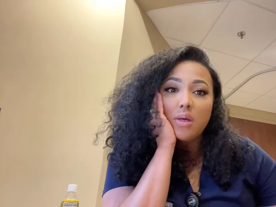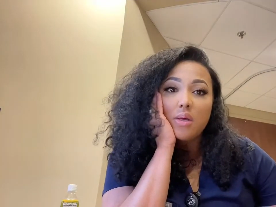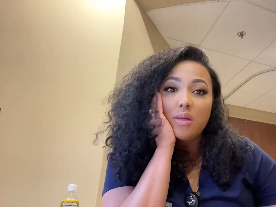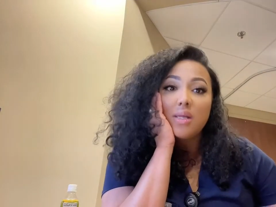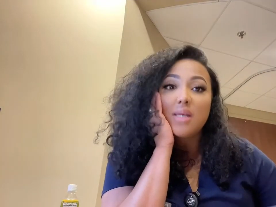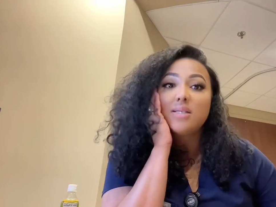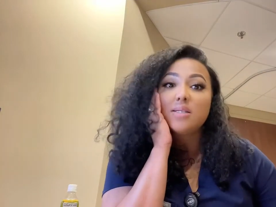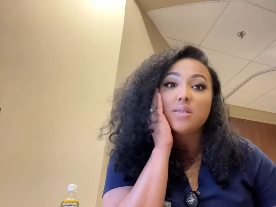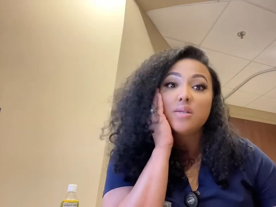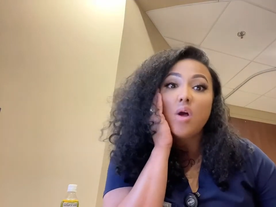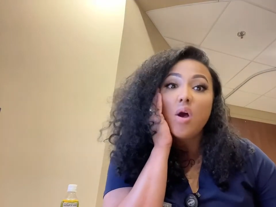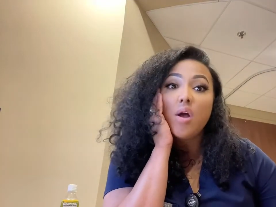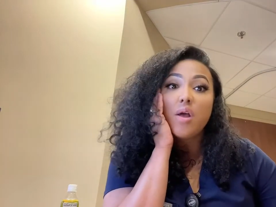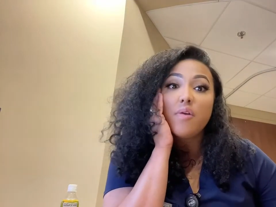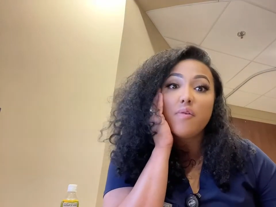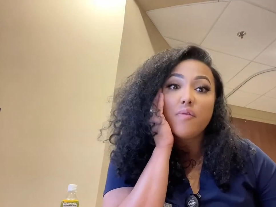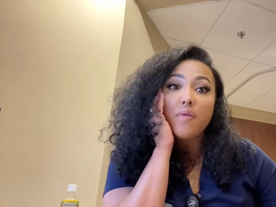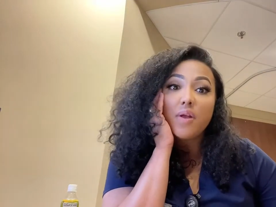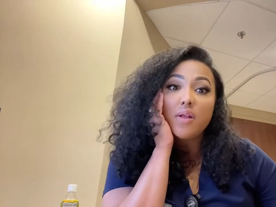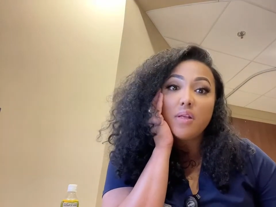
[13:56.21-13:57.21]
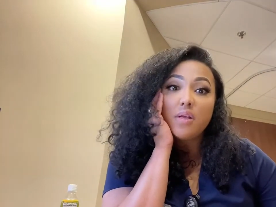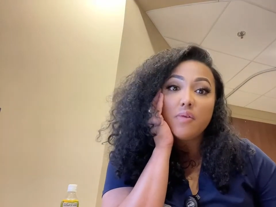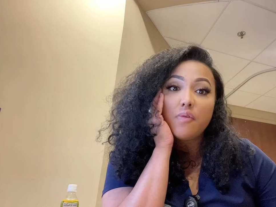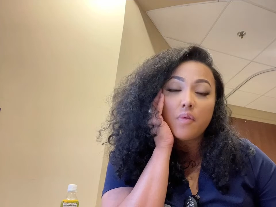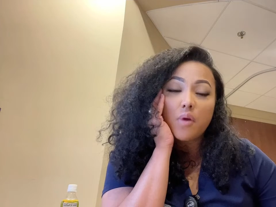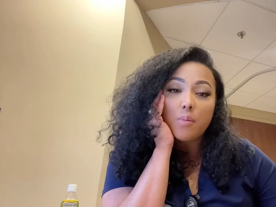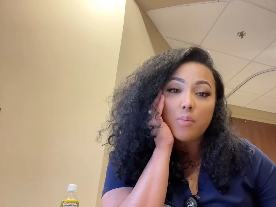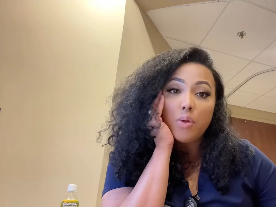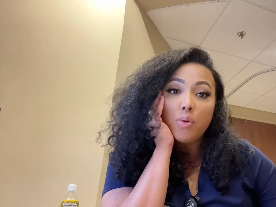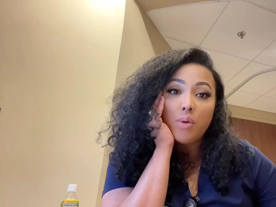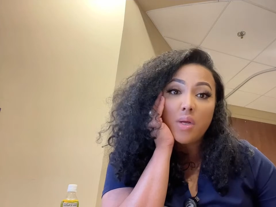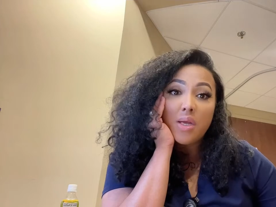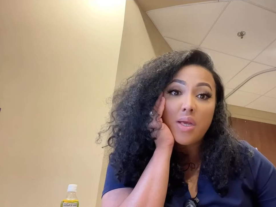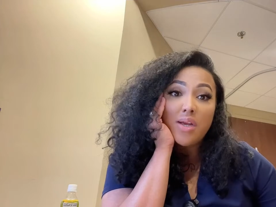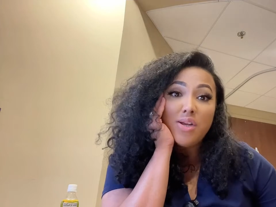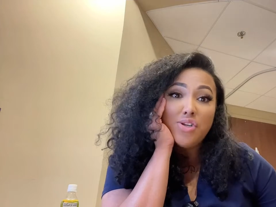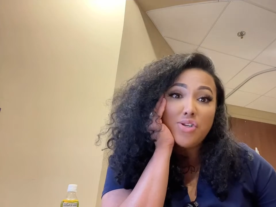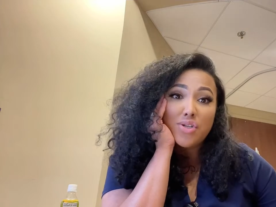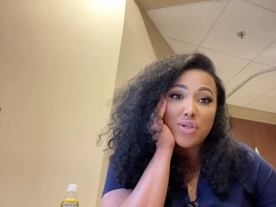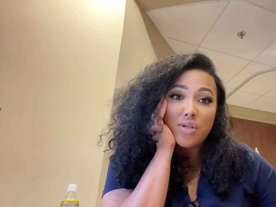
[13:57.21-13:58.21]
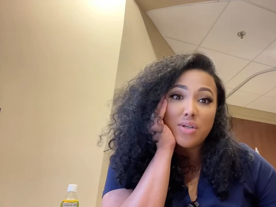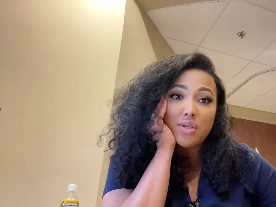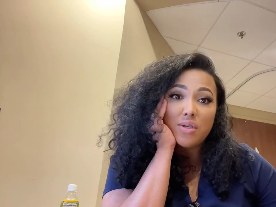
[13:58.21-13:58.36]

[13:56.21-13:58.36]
that's not effective communication.